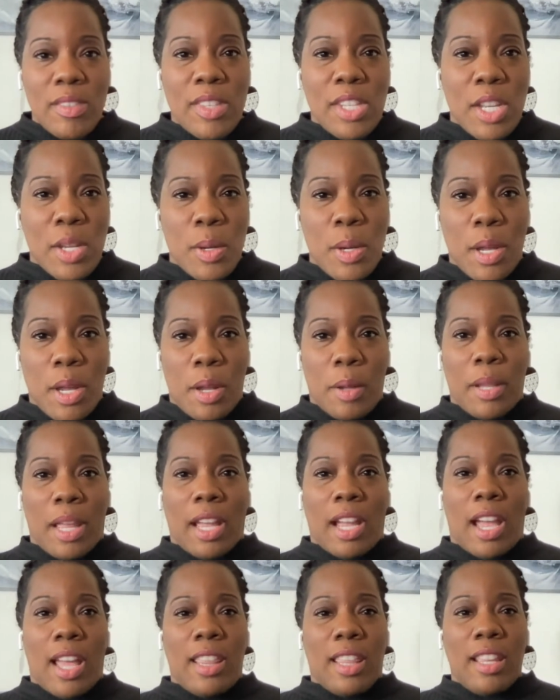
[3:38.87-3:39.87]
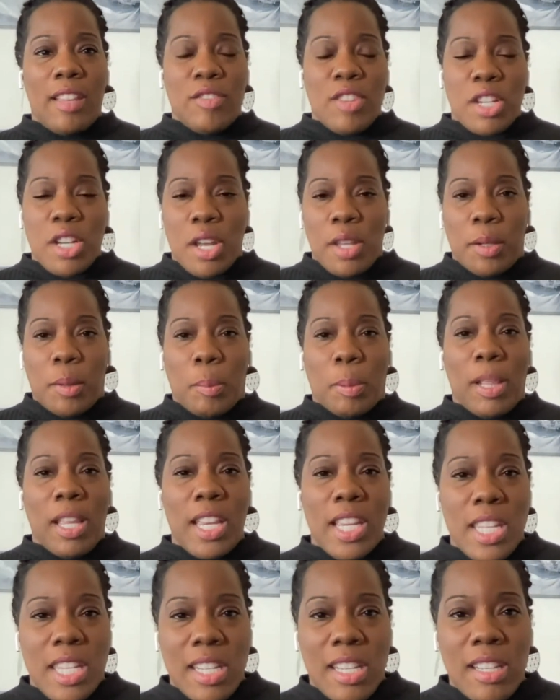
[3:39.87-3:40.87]
You know, like, I lived in other
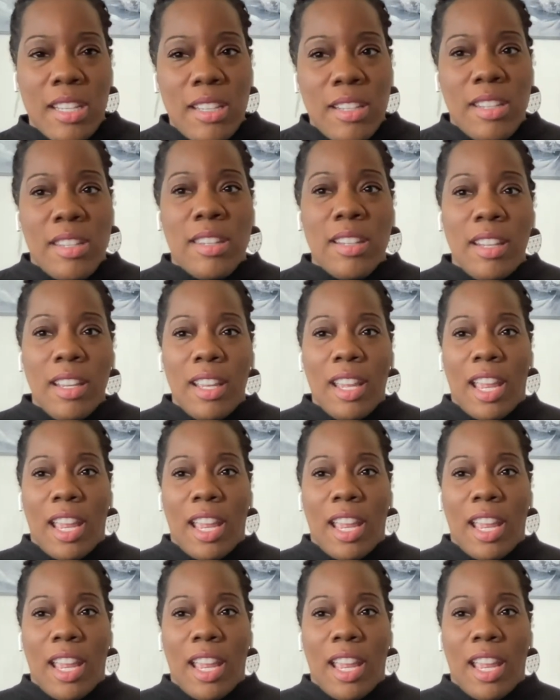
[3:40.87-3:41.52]
places,